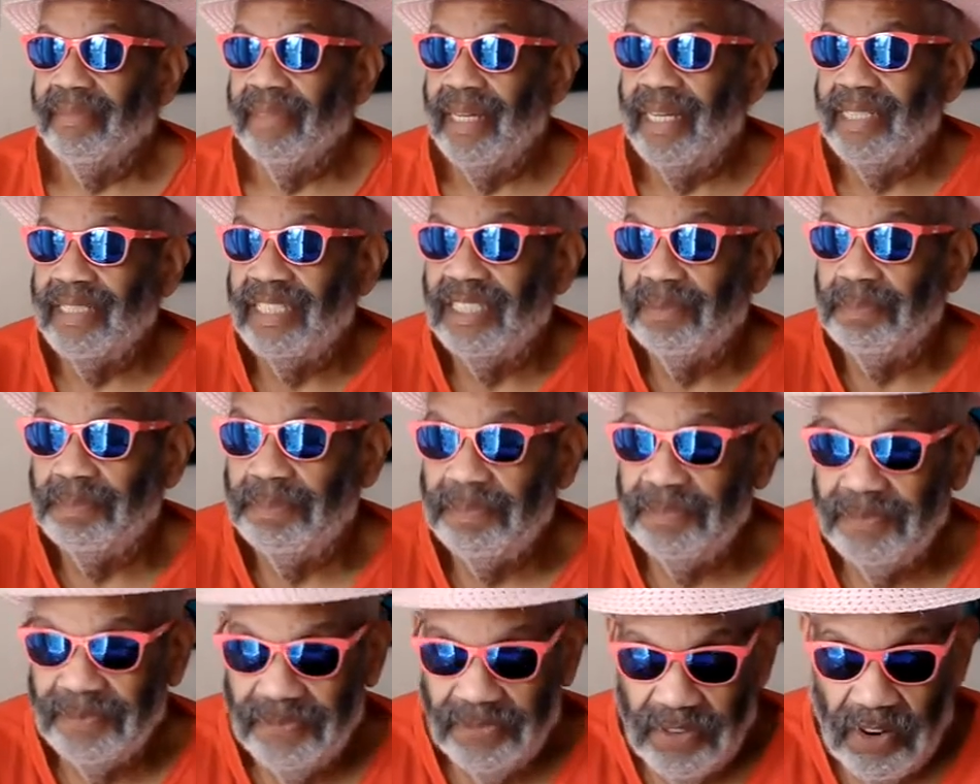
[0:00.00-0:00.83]
And
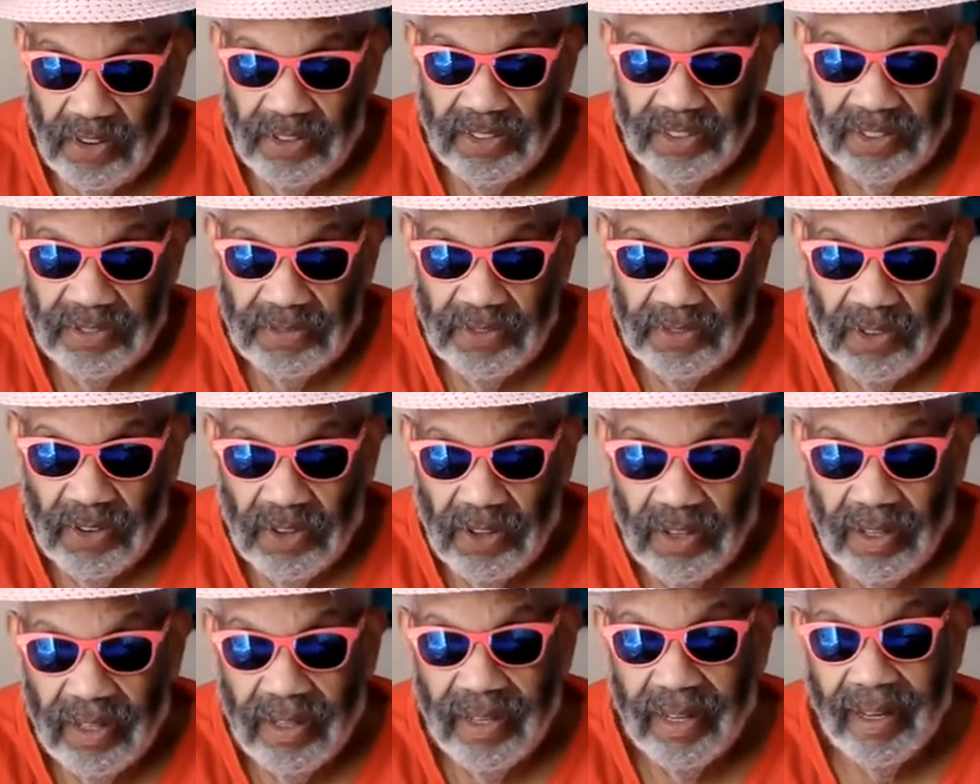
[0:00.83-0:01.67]
first of
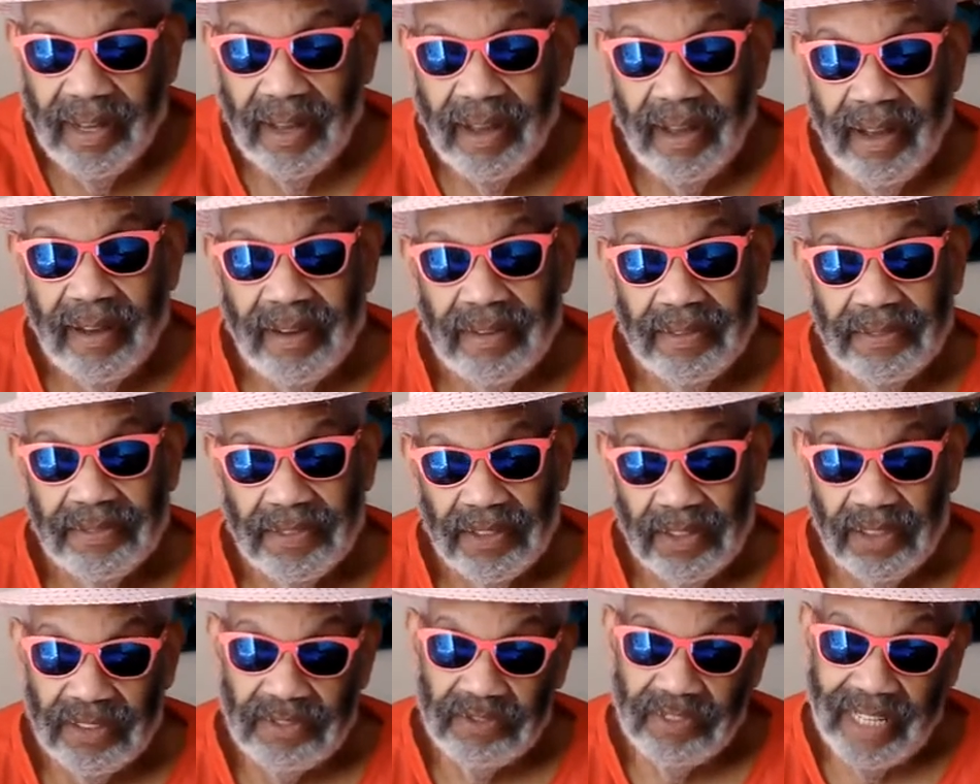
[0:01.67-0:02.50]
all,
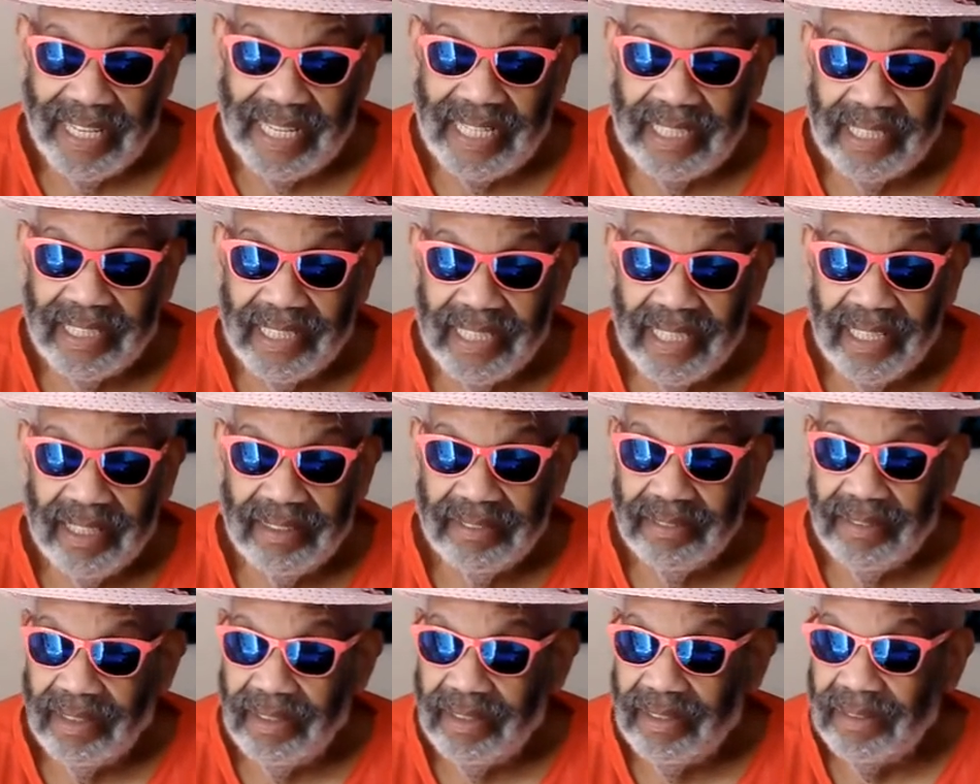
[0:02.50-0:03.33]
because lately,
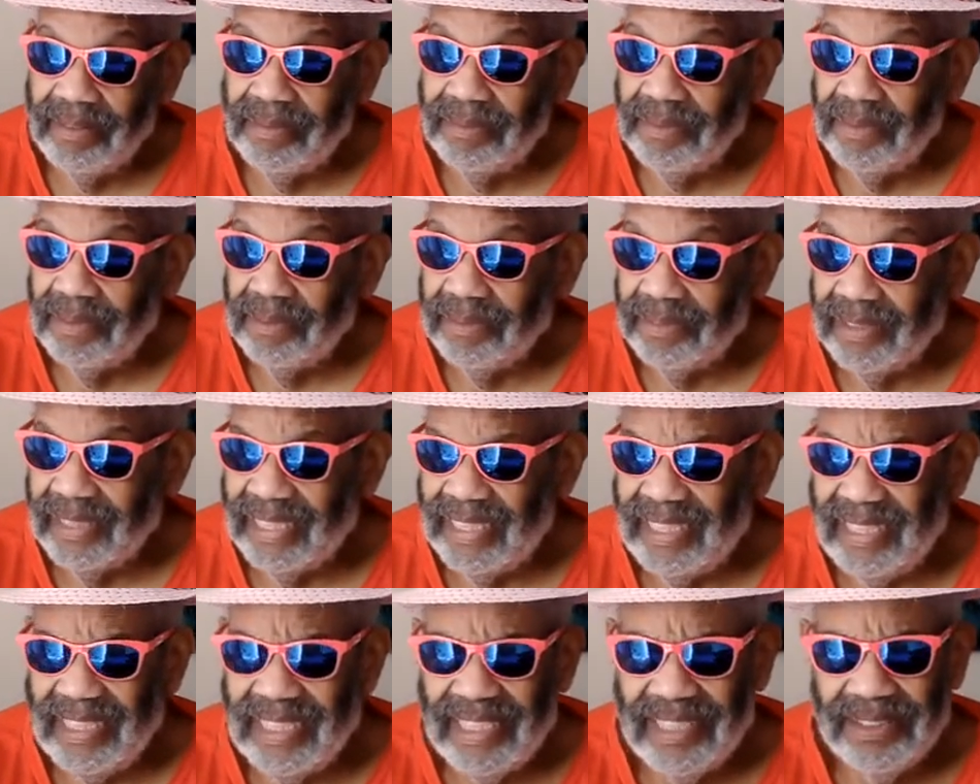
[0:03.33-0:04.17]
uh,
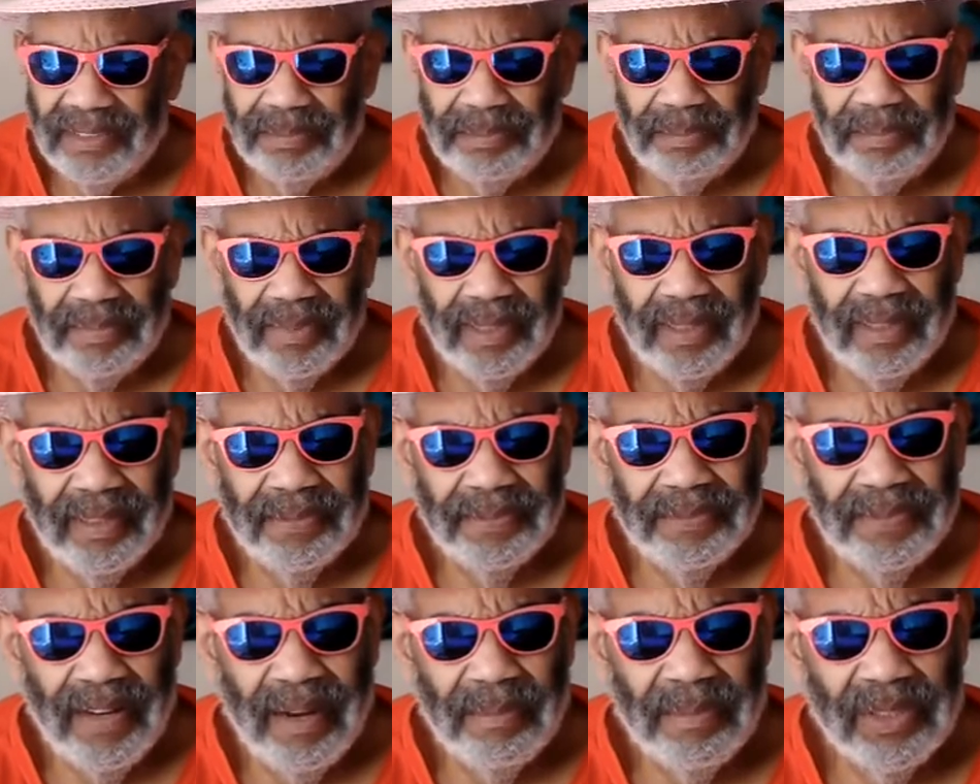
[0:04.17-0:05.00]
didn't these uh,
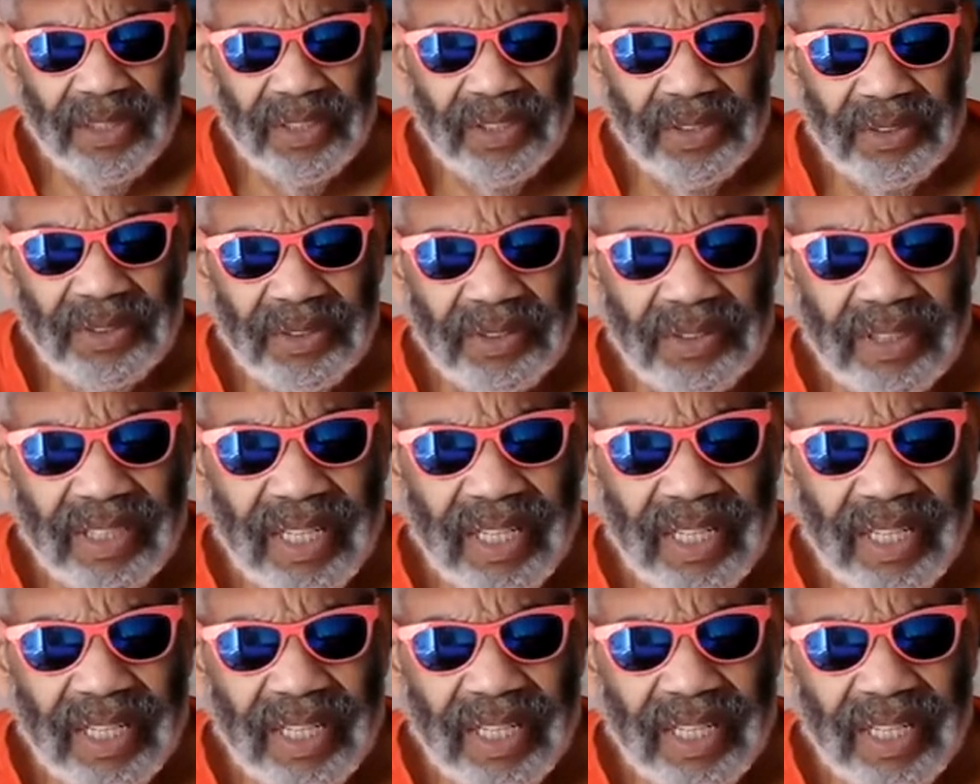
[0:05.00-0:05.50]
pharmaceutical